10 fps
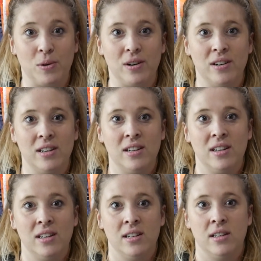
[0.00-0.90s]
or
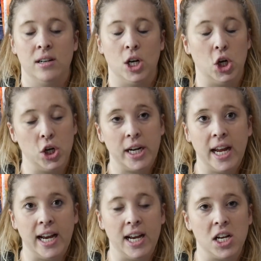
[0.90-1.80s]
a
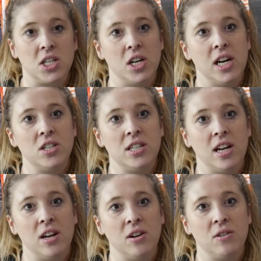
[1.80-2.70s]
hurricane knocks our house
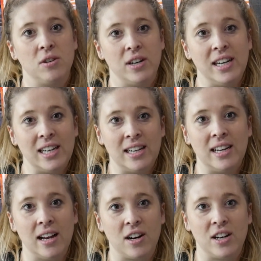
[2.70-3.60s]
down or any
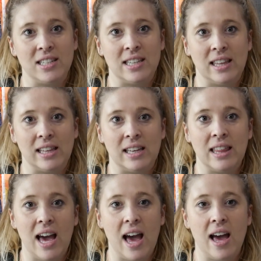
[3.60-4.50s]
kind of crazy thing like
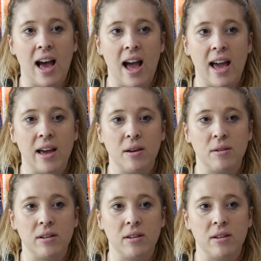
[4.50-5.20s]
that, I